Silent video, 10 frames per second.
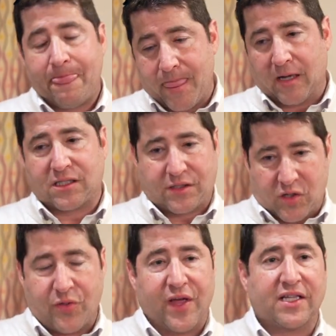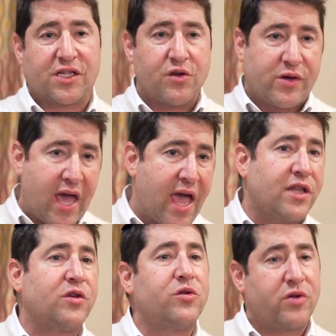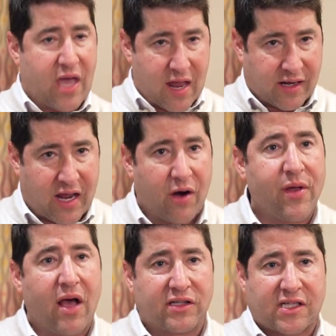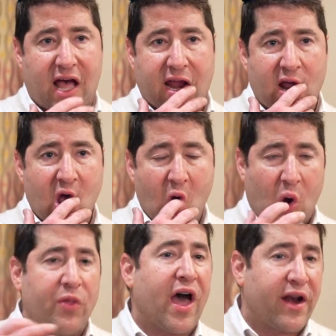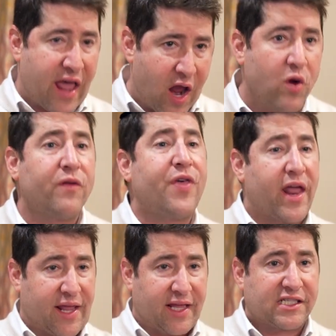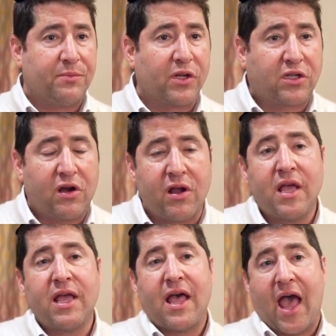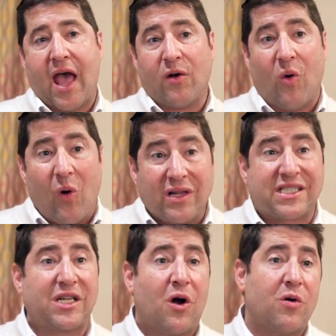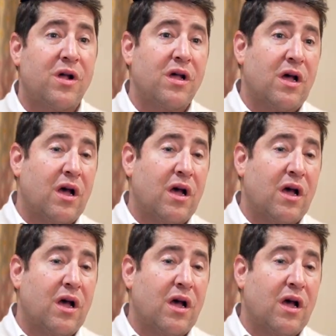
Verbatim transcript: There's 2 things that you can do. You can't carry outside without an eruv that is mutter. And also,